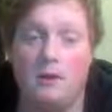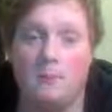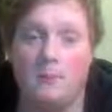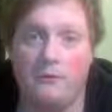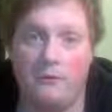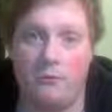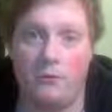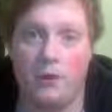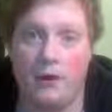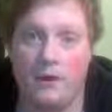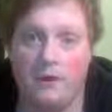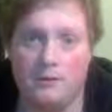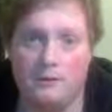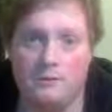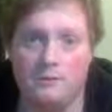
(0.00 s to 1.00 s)
before
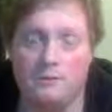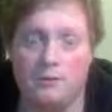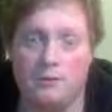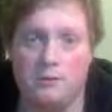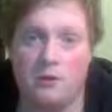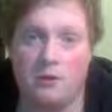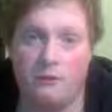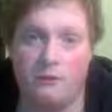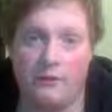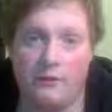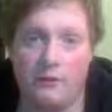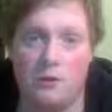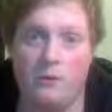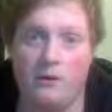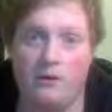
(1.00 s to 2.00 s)
I started
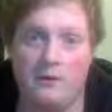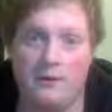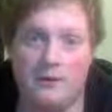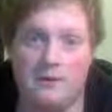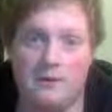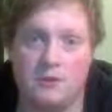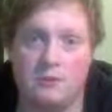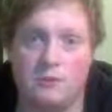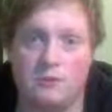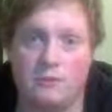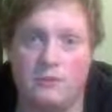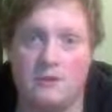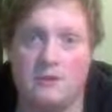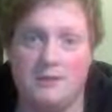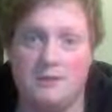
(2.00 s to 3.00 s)
recording this. So
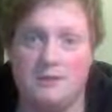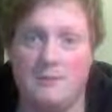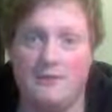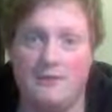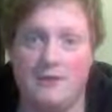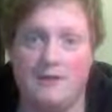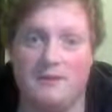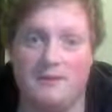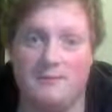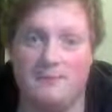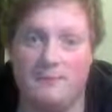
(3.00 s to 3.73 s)
this is gonna be fun.